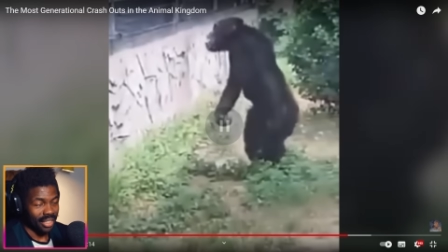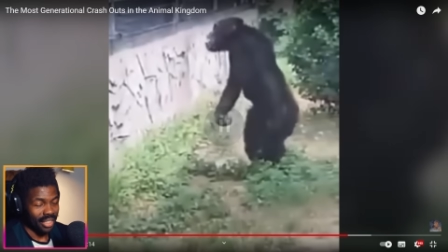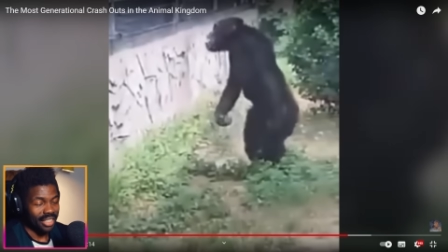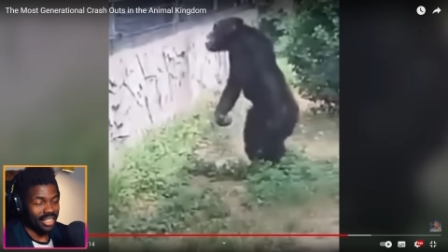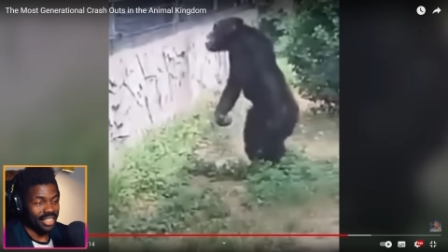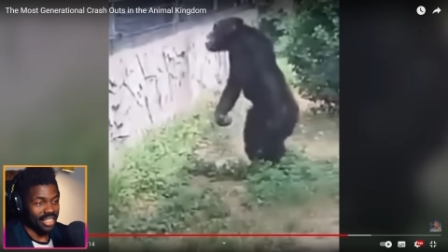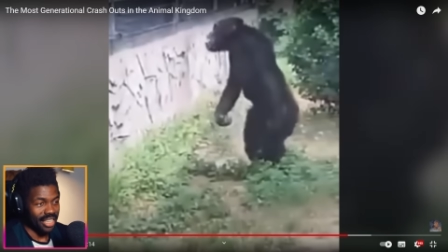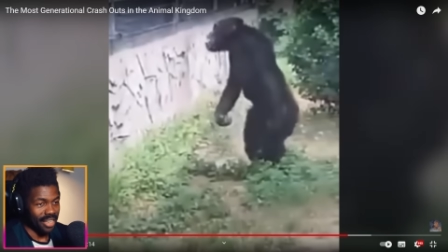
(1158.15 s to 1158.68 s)

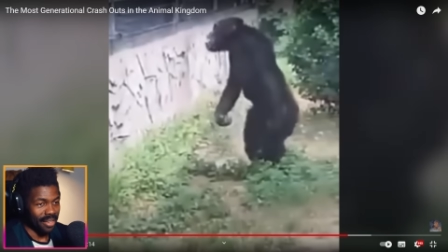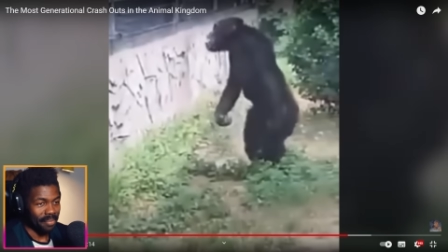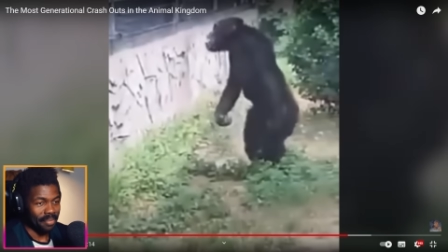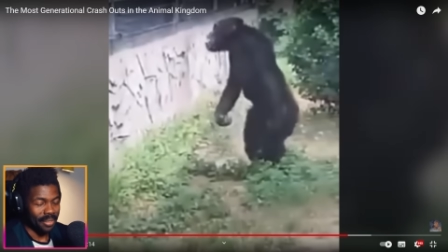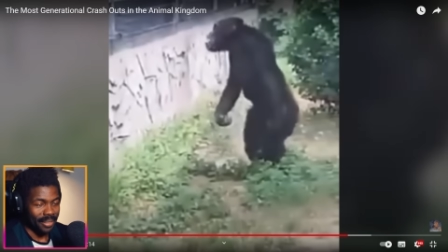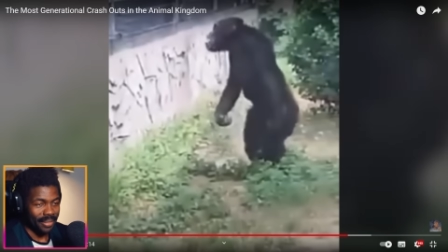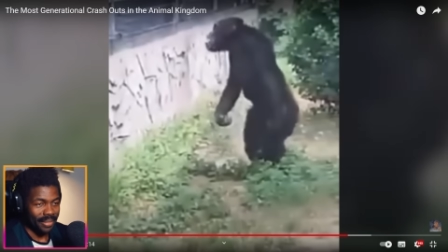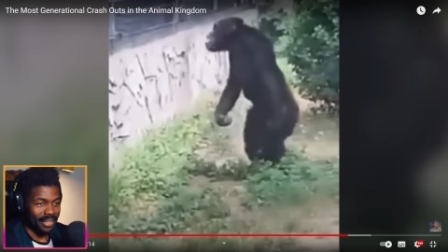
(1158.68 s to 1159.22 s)

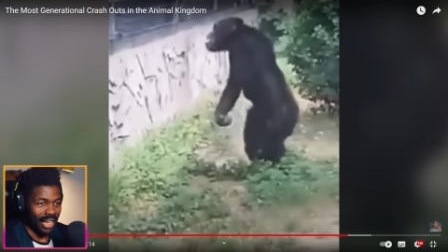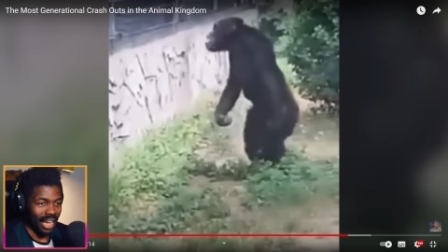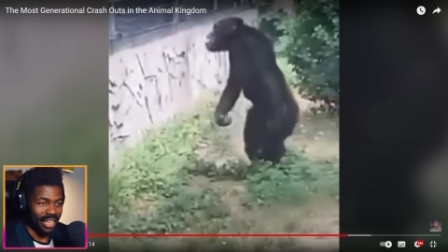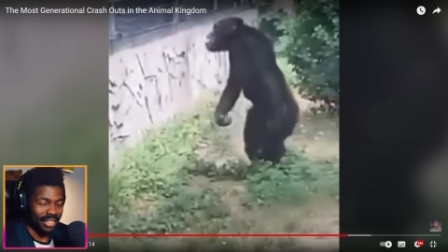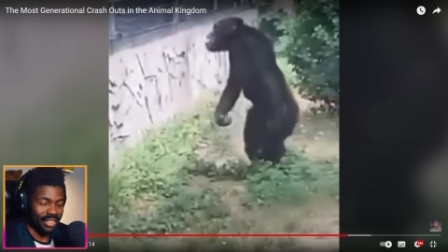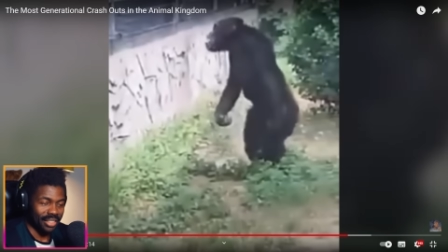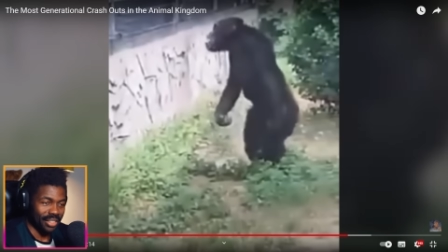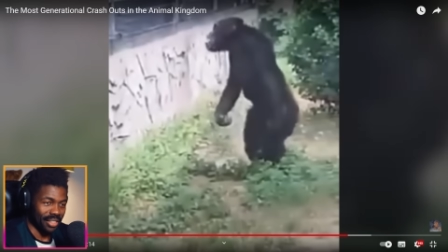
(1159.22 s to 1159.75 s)
Yep,
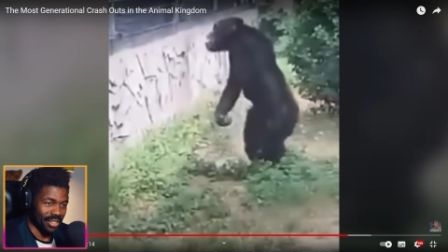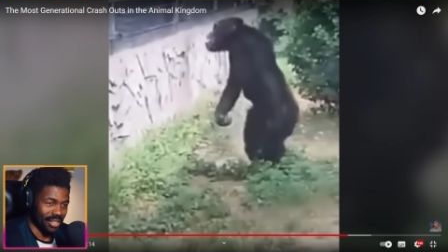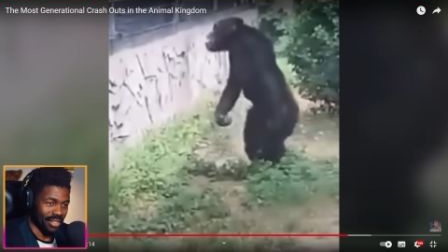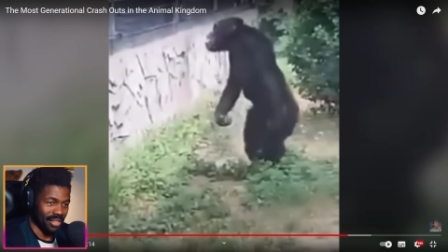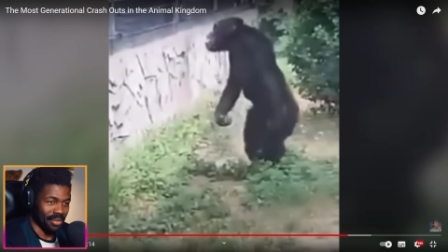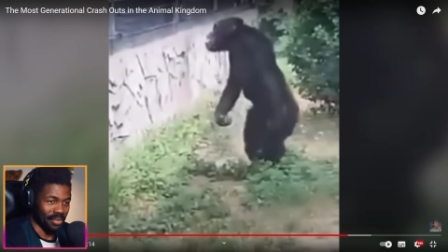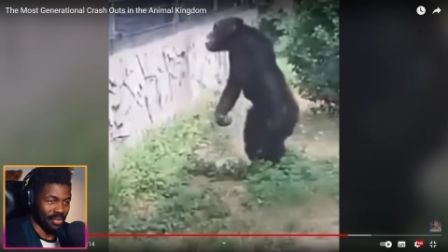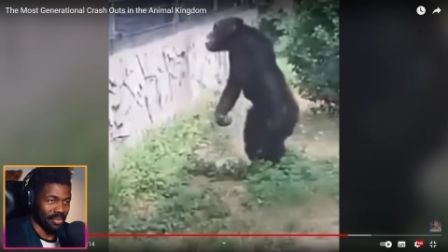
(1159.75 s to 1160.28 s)
that's uh,
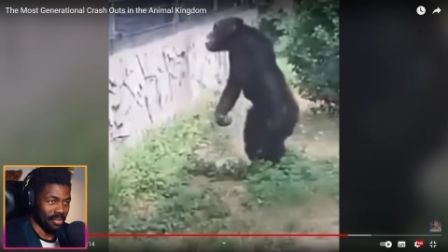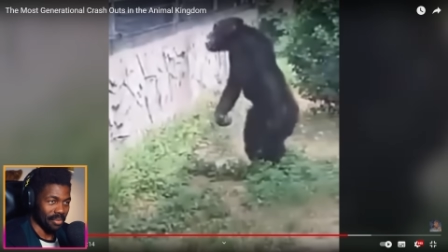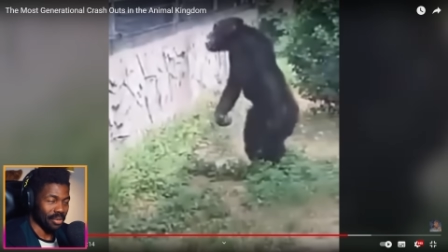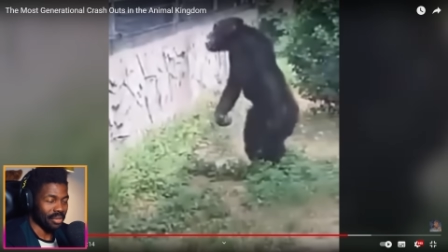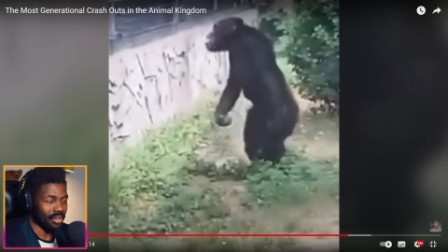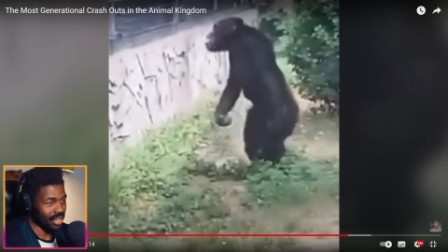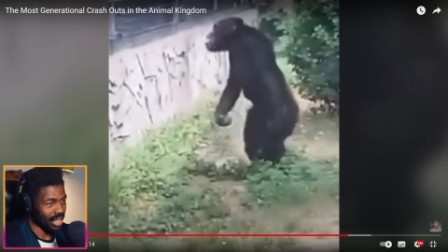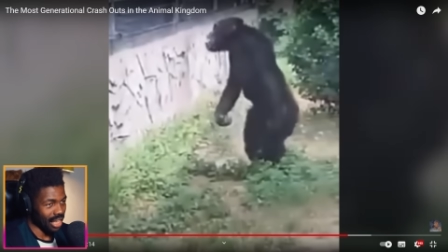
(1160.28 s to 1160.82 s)

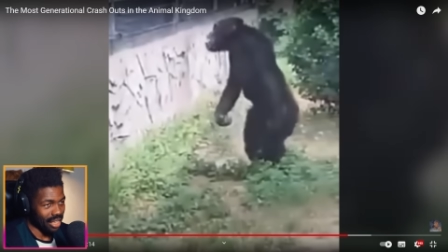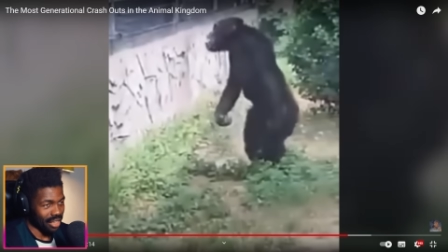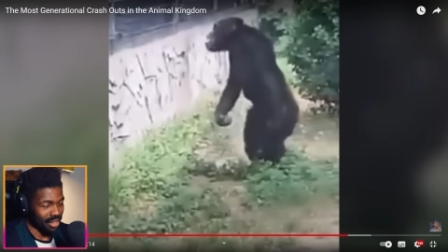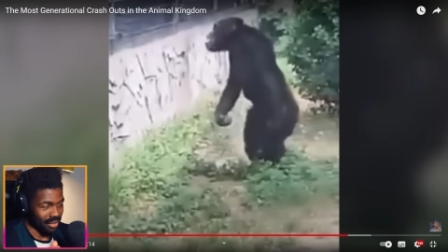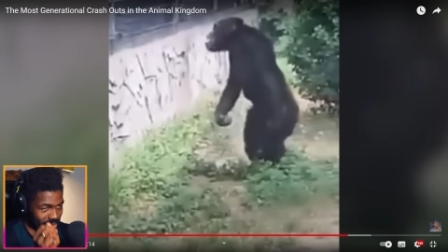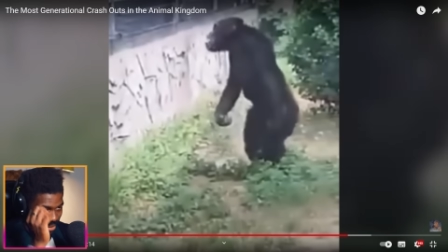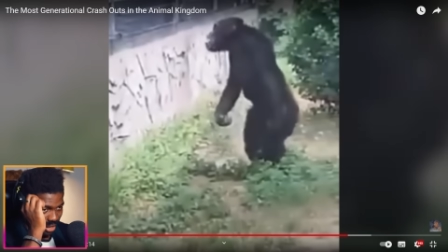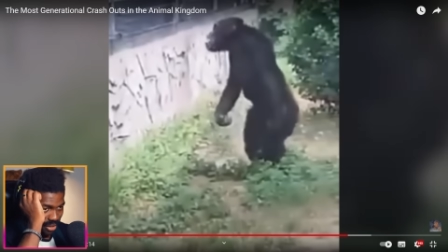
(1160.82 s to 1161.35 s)

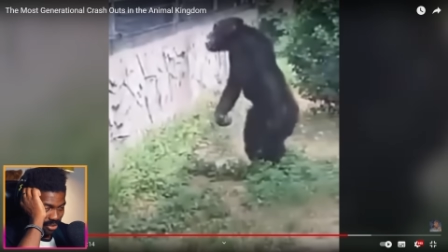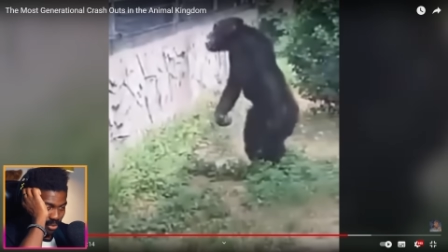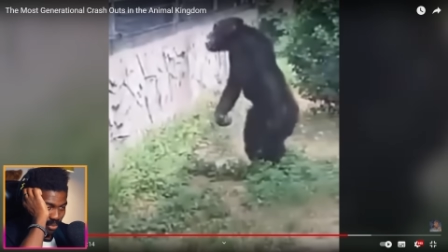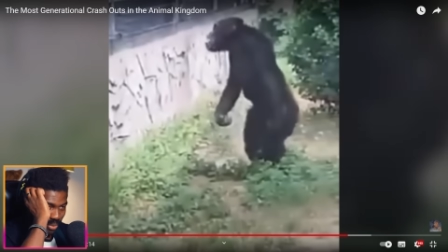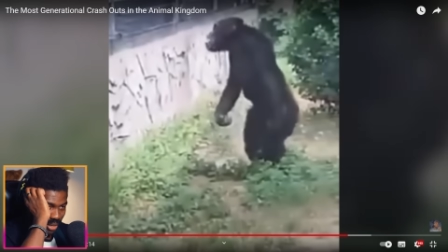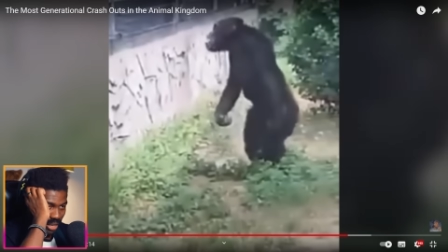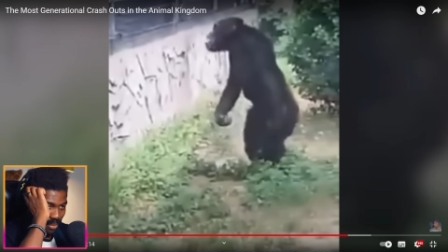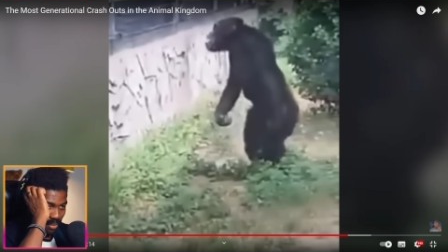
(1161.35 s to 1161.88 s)
they tend
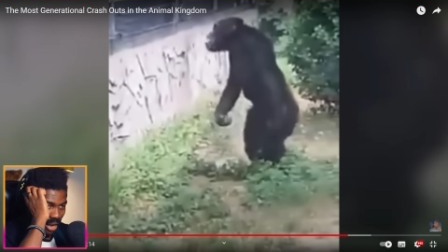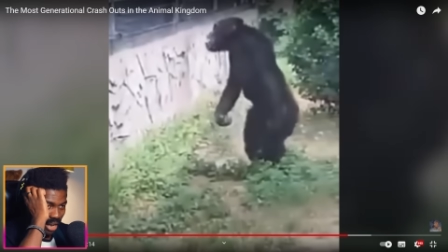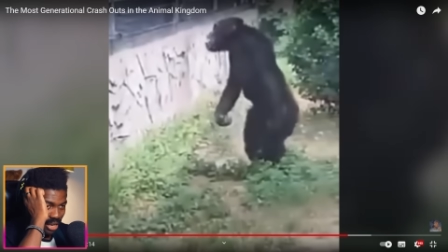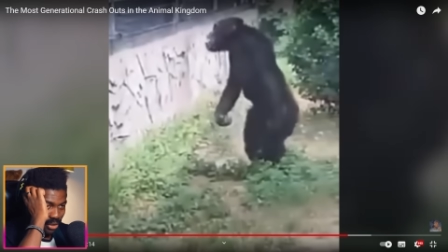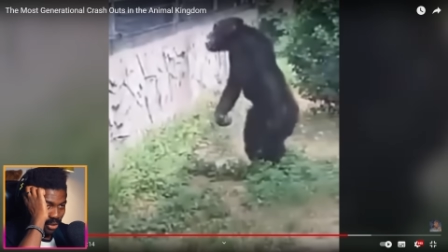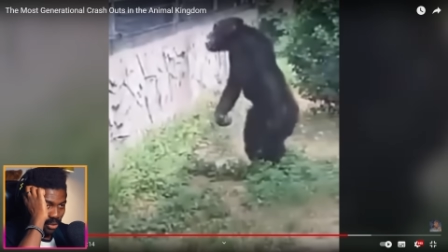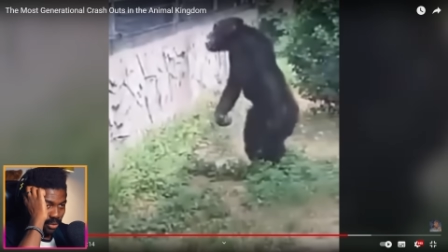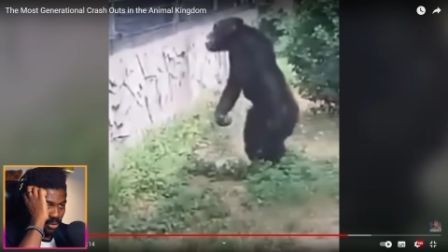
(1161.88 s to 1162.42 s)
to be my
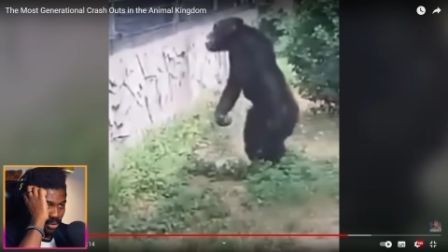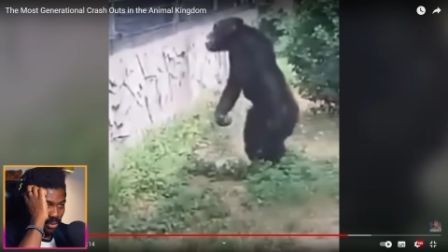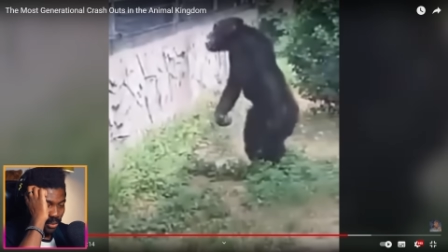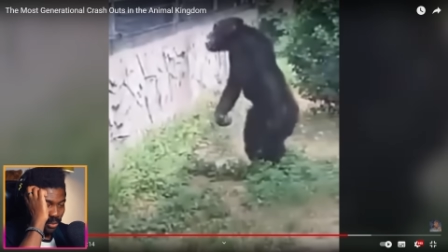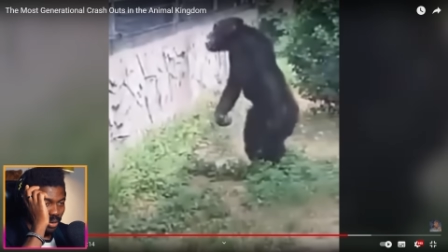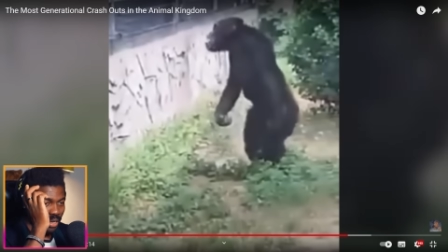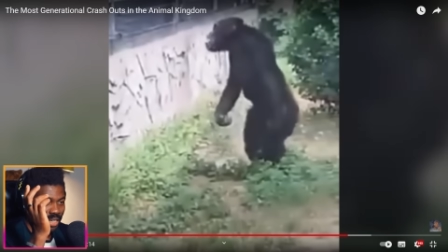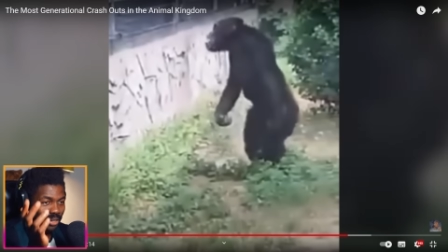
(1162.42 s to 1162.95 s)

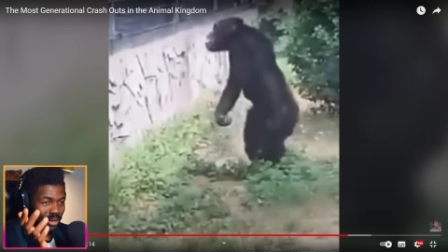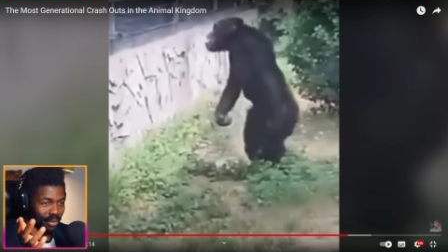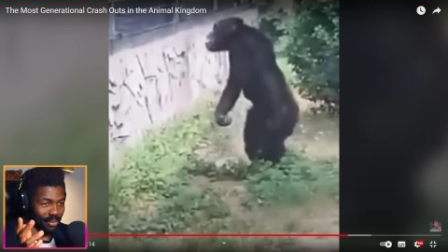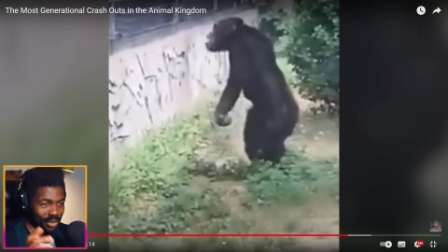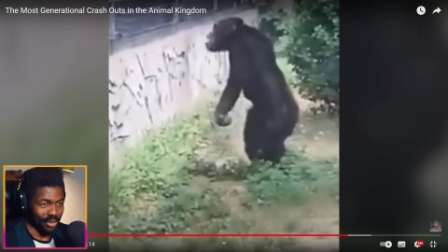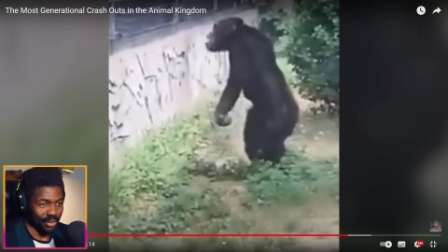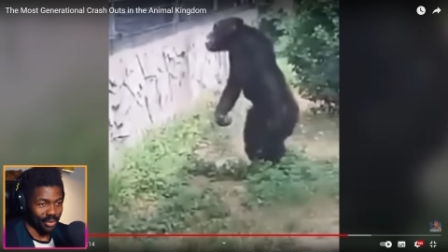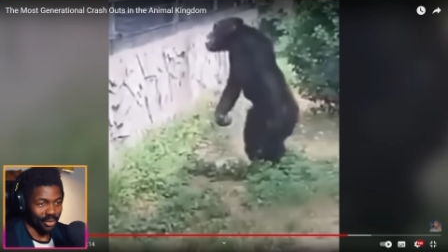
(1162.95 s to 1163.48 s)
go-to when it
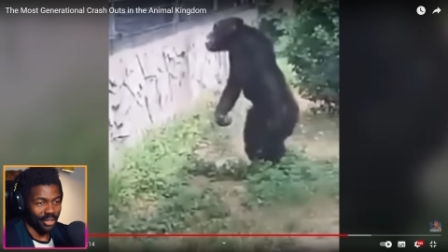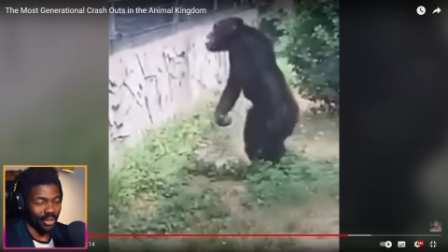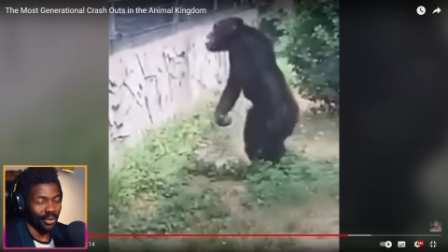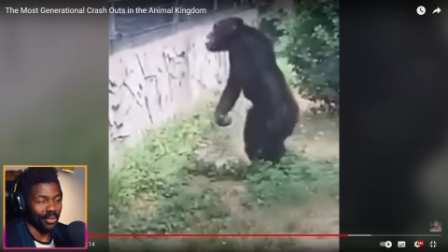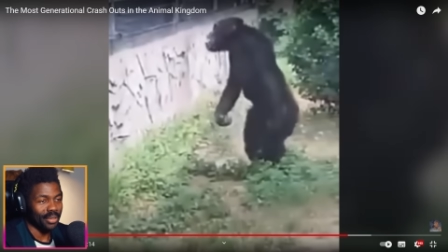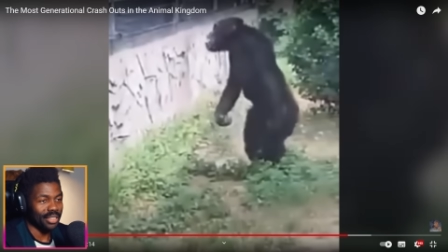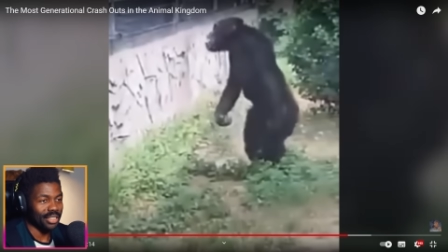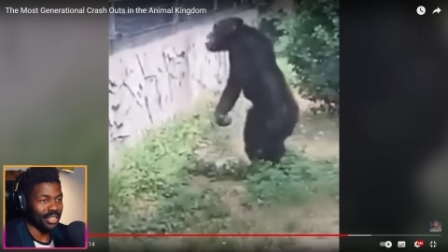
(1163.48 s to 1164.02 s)
comes to the
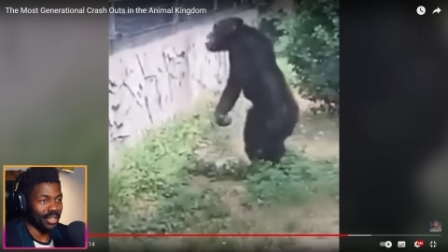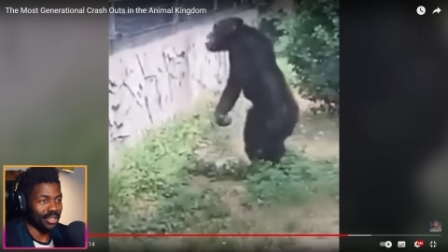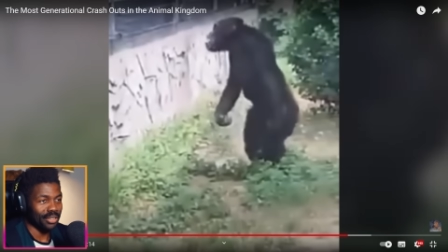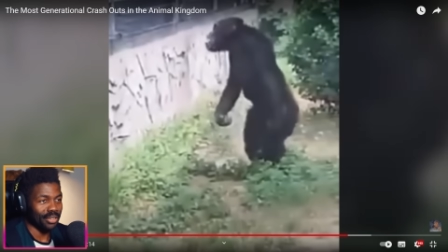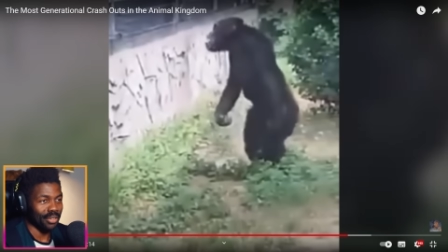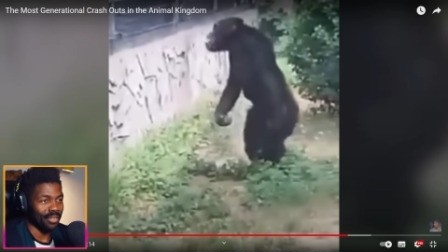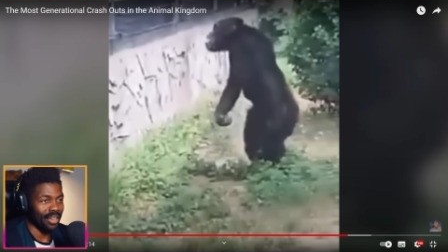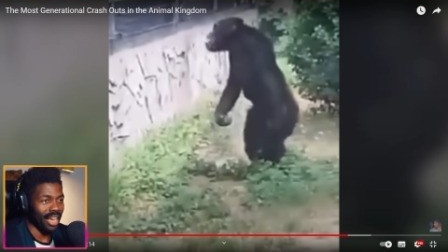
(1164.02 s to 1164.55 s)
whole
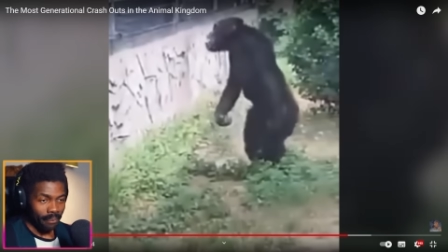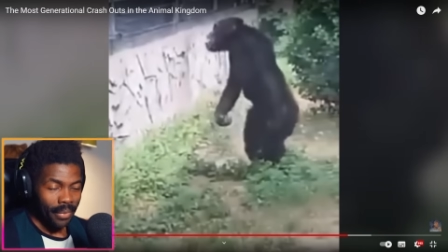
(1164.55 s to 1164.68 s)
discussion of how